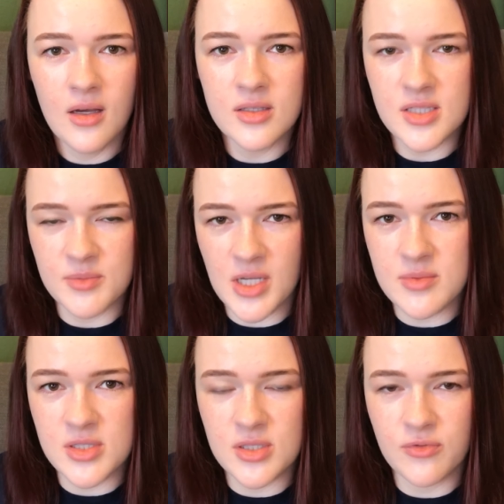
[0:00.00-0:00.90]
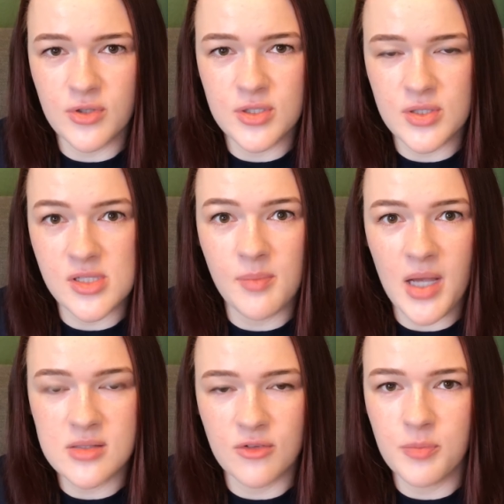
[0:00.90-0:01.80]
Sometimes it's referred to as the
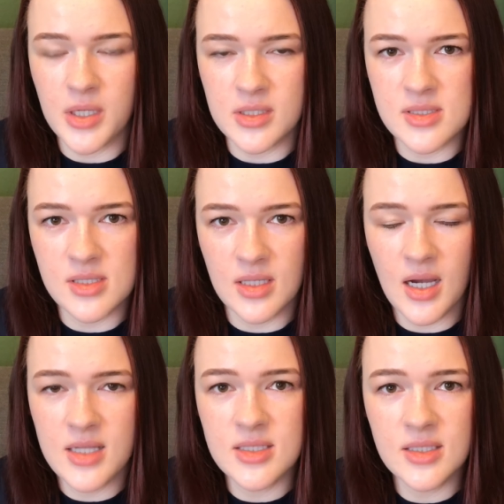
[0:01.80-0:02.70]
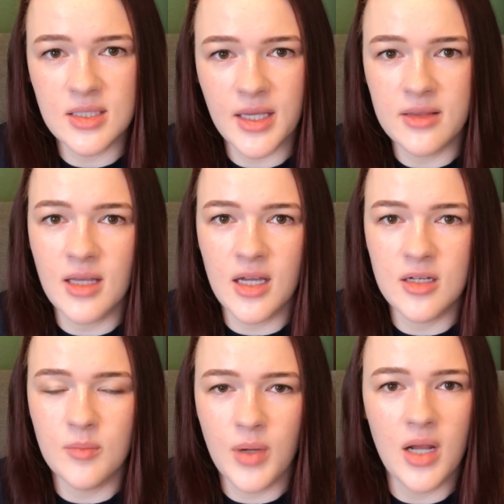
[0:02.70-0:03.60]
mask of pregnancy. I didn't get that,
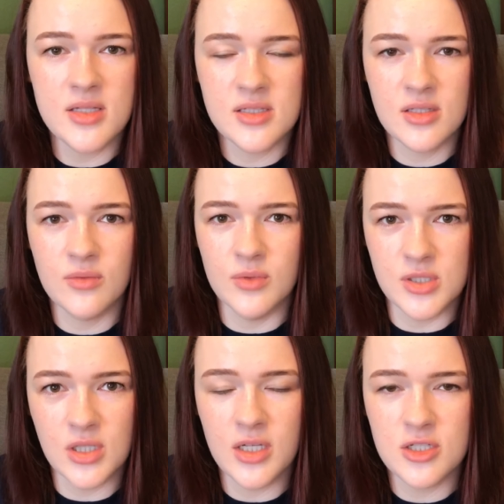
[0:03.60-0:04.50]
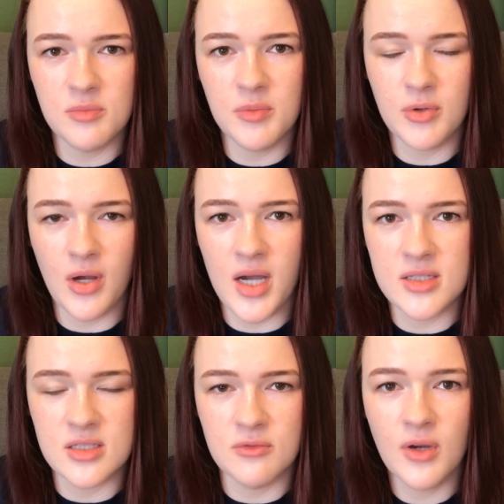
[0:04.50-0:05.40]
but I still was trying to be
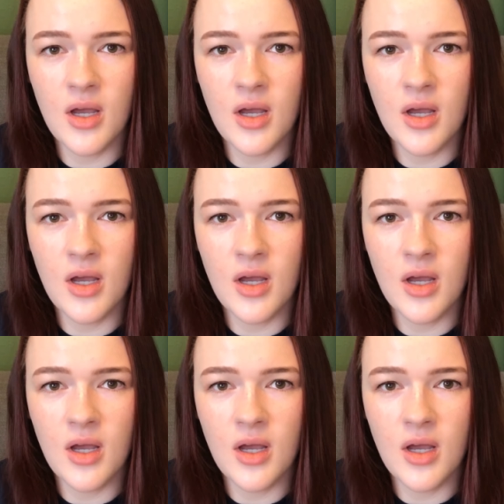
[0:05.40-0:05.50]
proactive.